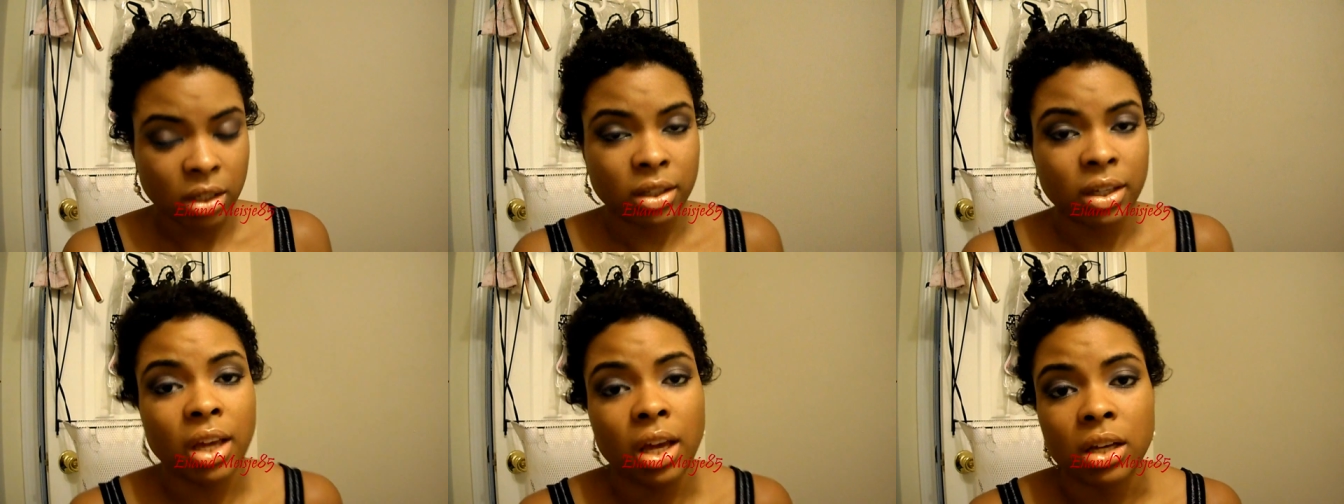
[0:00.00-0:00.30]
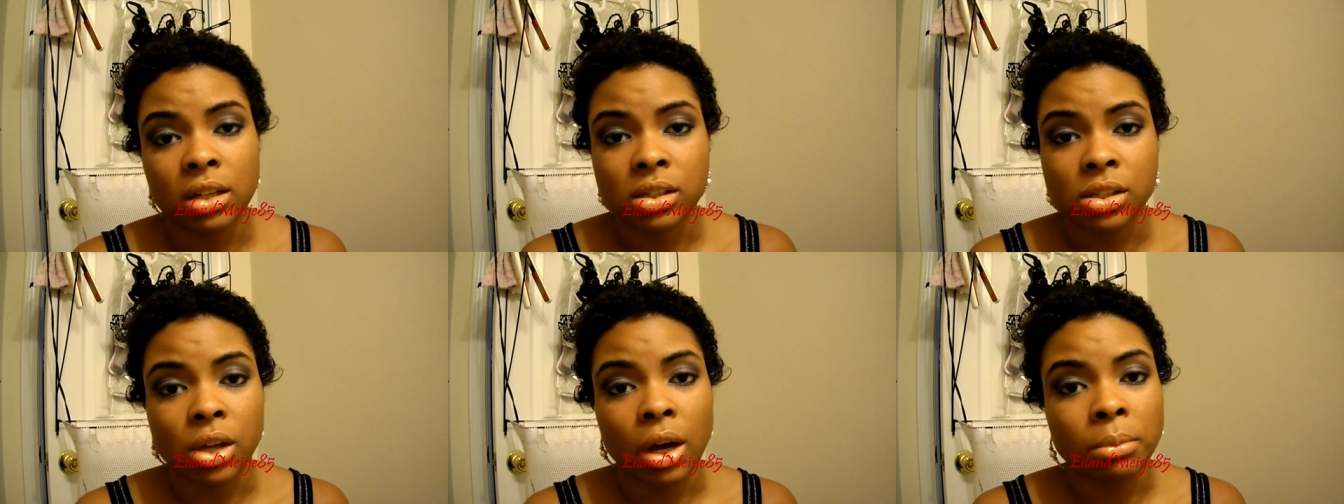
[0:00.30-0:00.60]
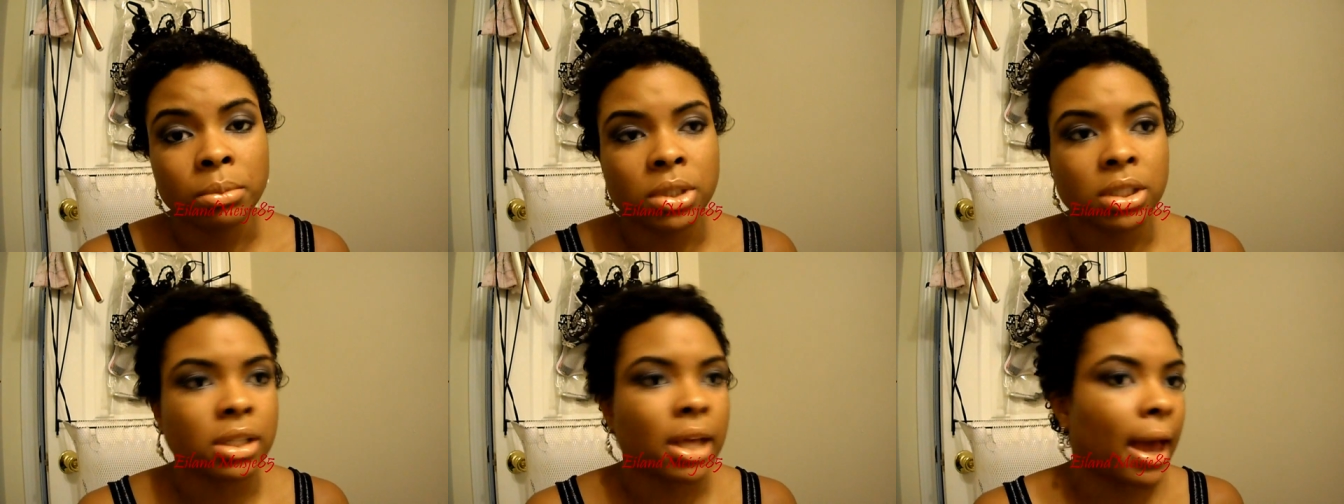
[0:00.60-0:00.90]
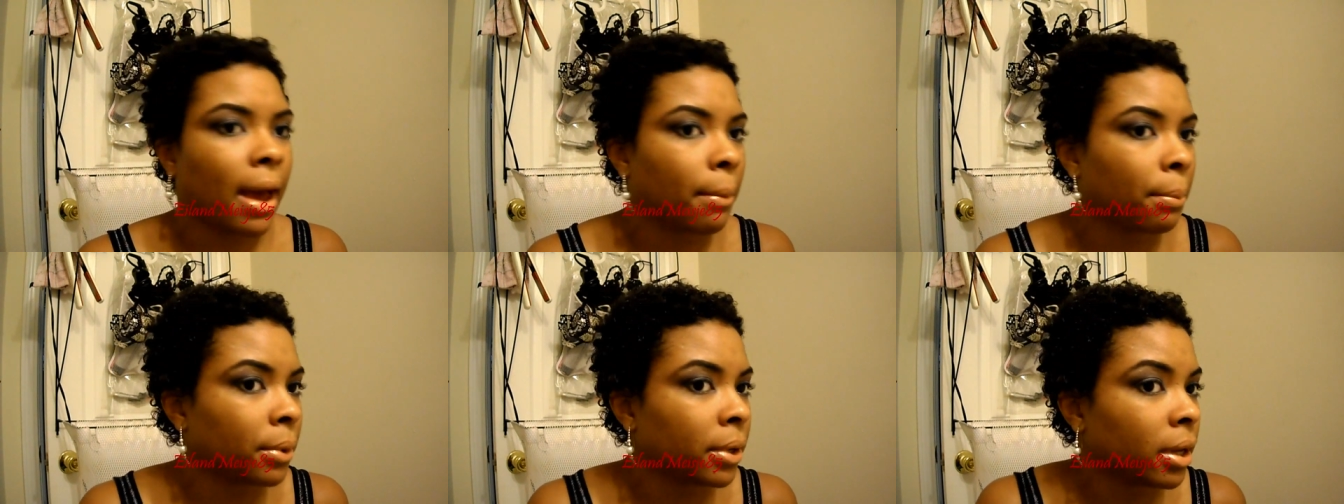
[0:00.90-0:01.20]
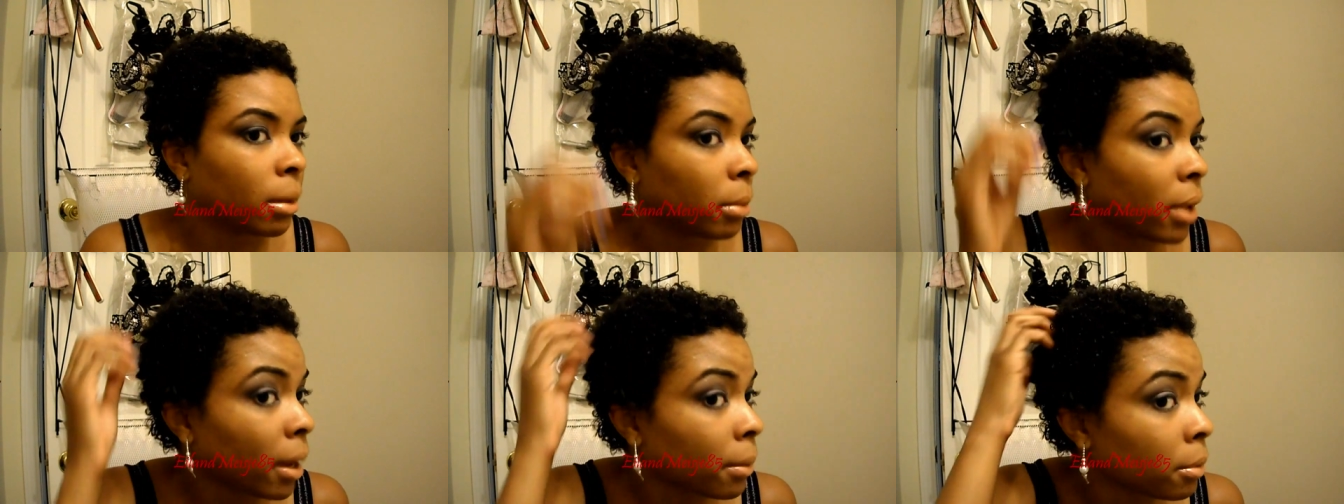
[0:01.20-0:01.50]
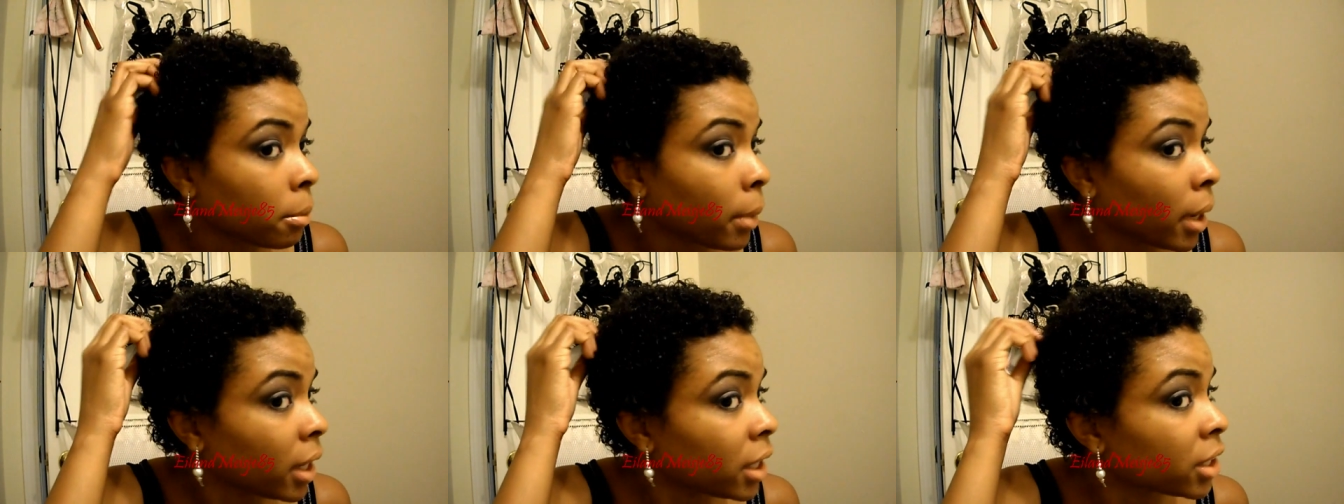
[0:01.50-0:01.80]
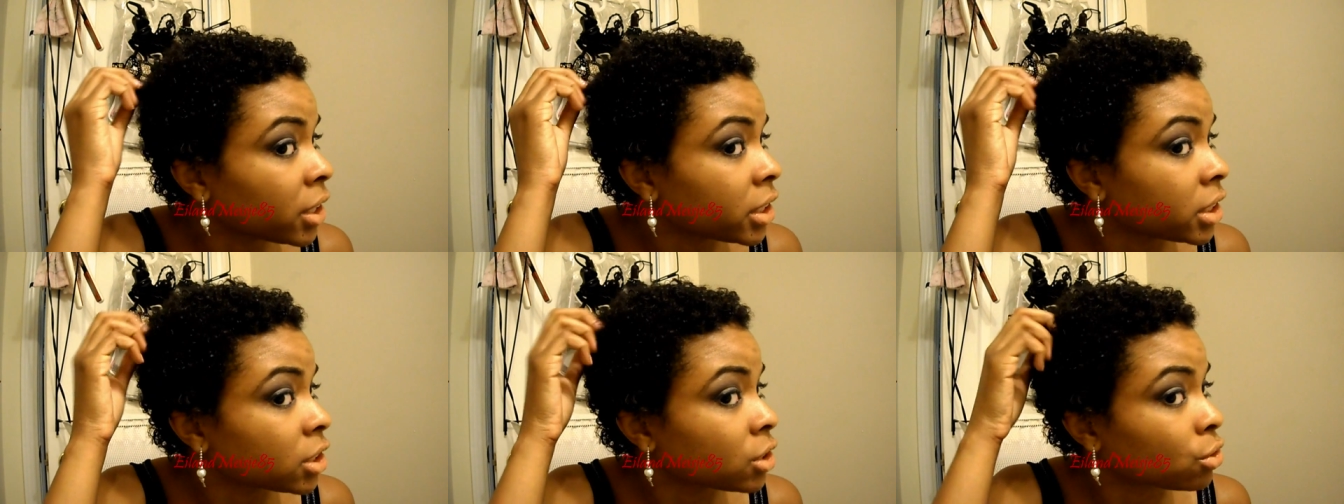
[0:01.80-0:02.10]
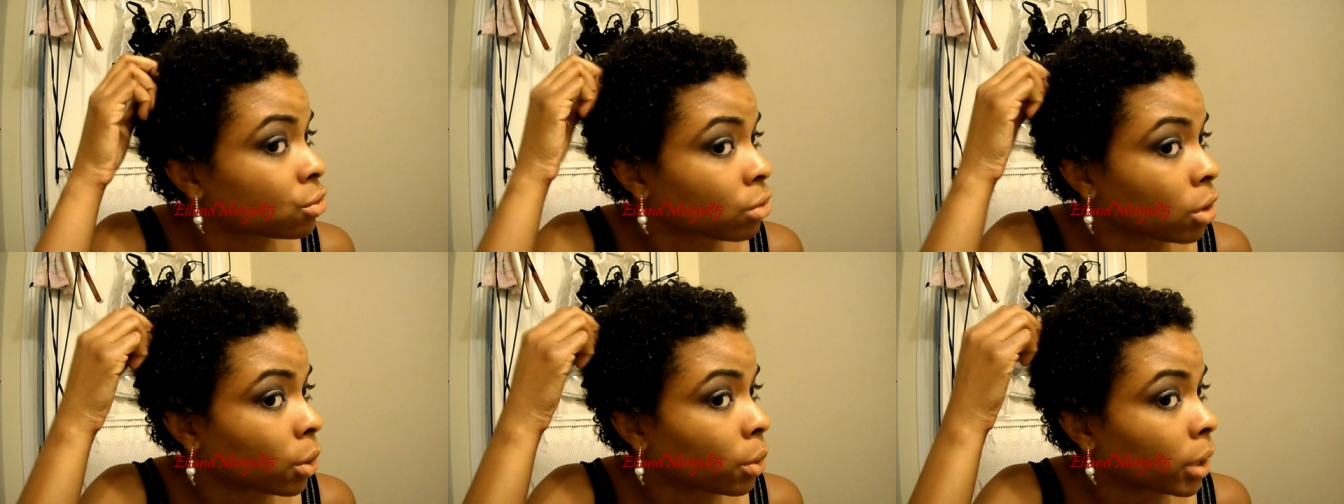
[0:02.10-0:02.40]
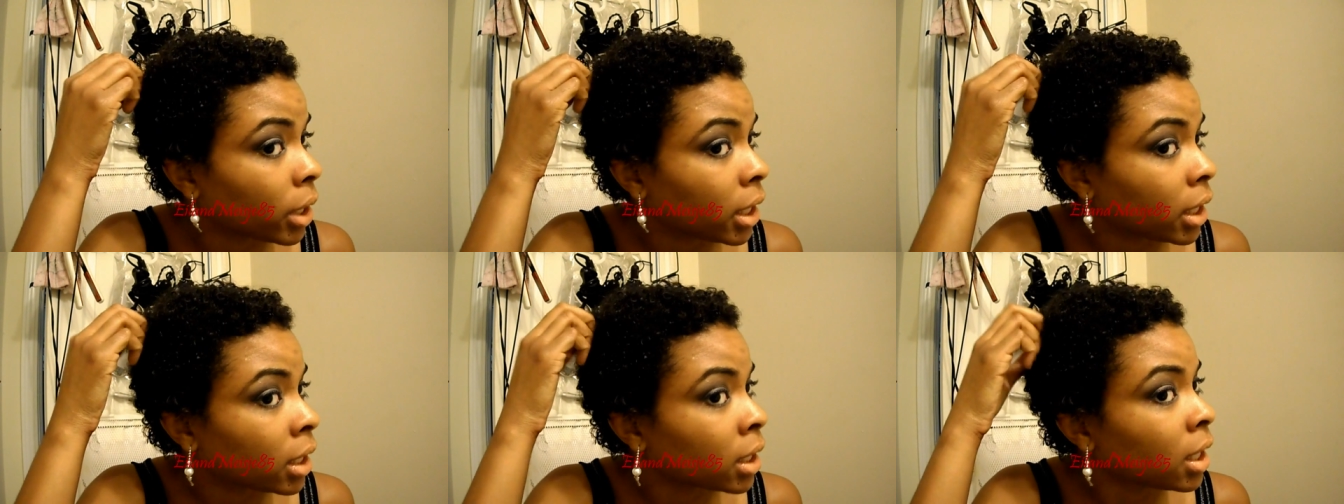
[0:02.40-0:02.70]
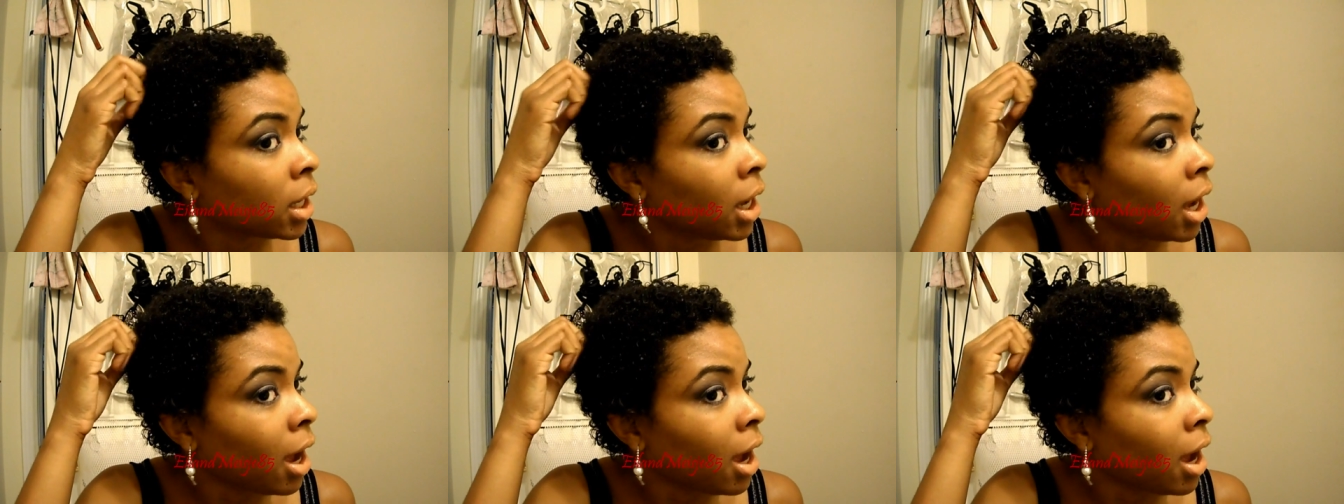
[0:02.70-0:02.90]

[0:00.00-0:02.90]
yeah, so I'm just happy. I'm happy my hair is growing.